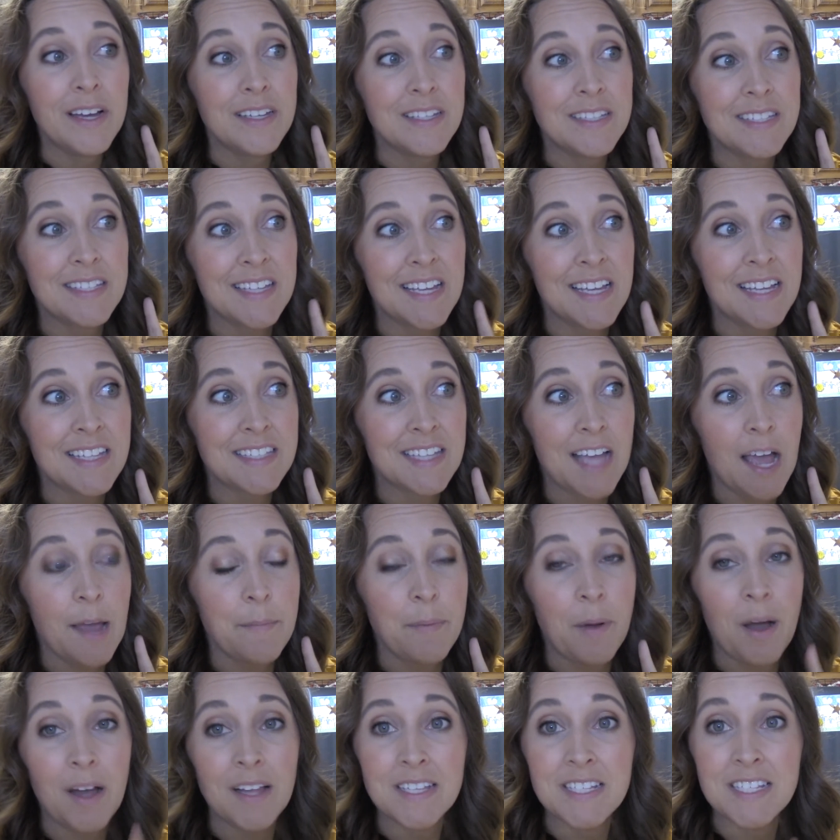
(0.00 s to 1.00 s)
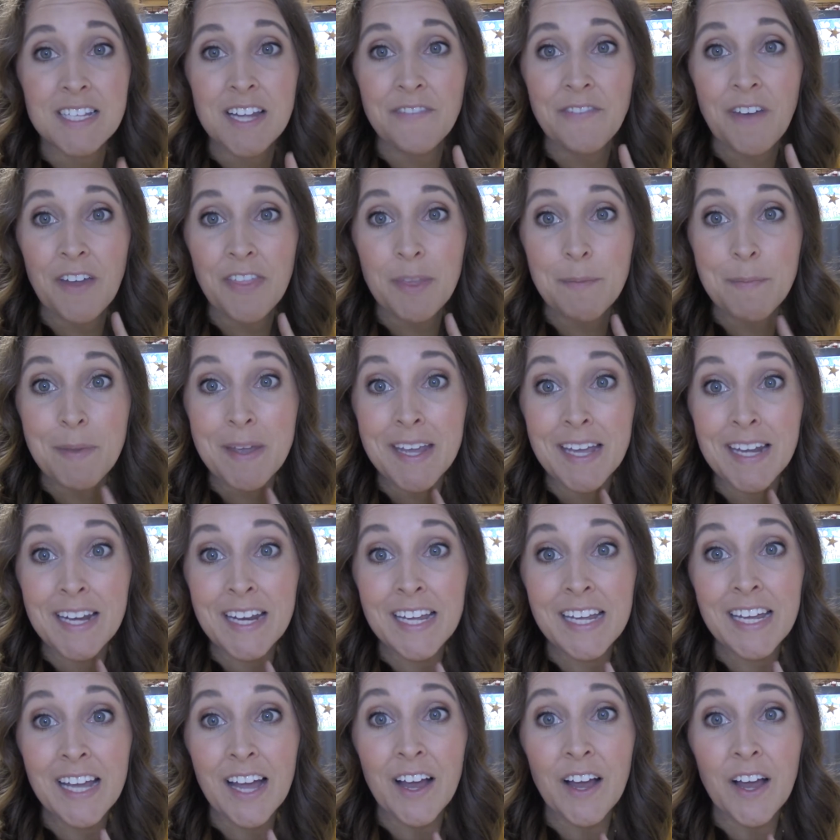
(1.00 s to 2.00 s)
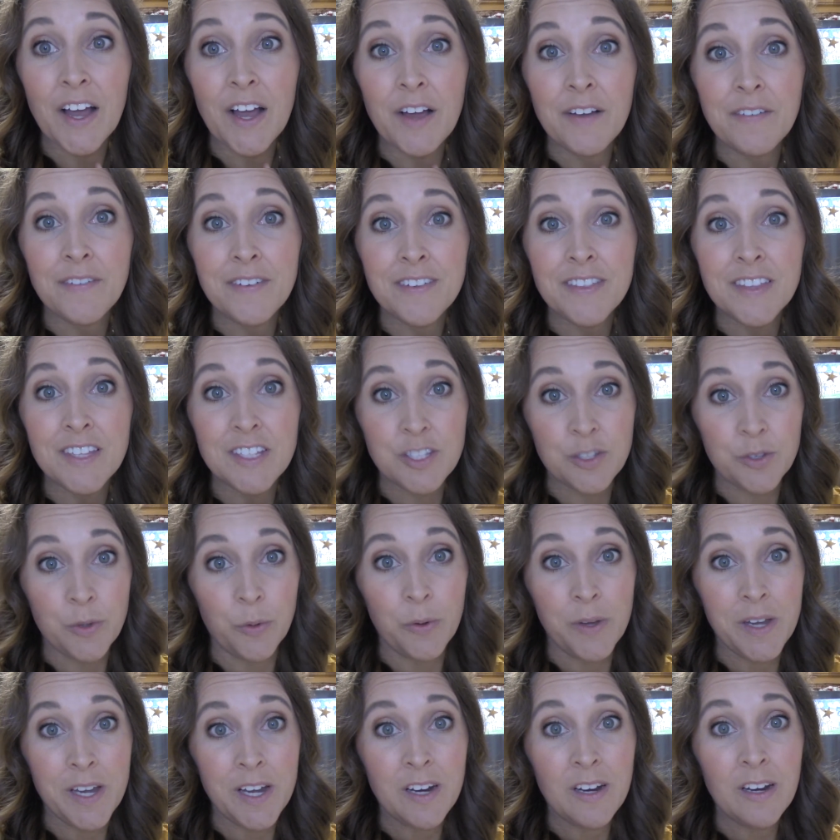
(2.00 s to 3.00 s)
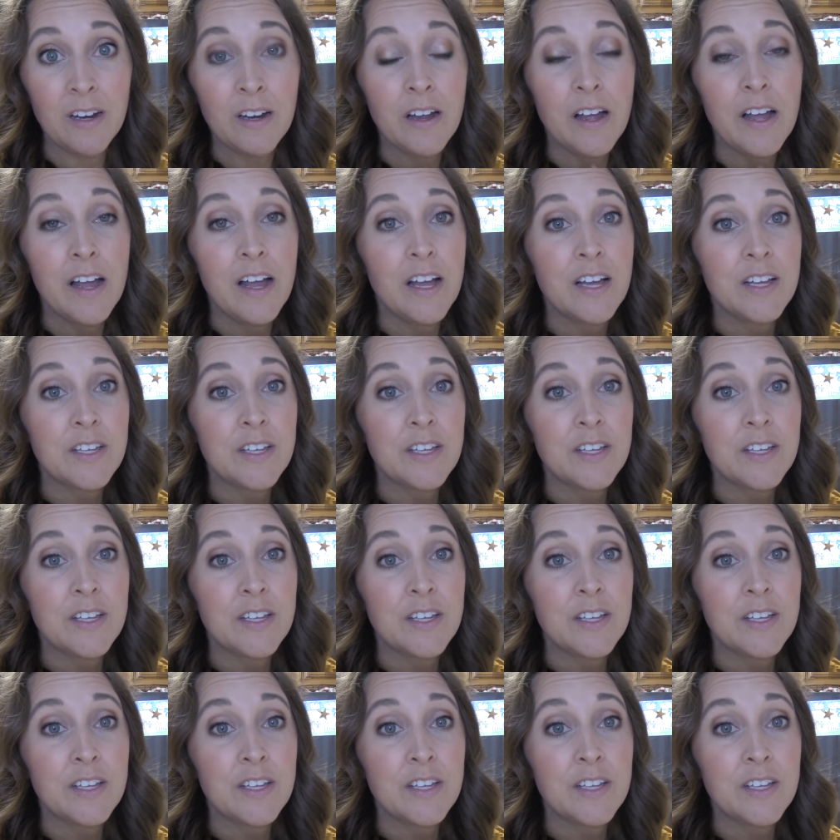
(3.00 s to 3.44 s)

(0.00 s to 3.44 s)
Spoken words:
since I bought stuff at the beginning of the school year.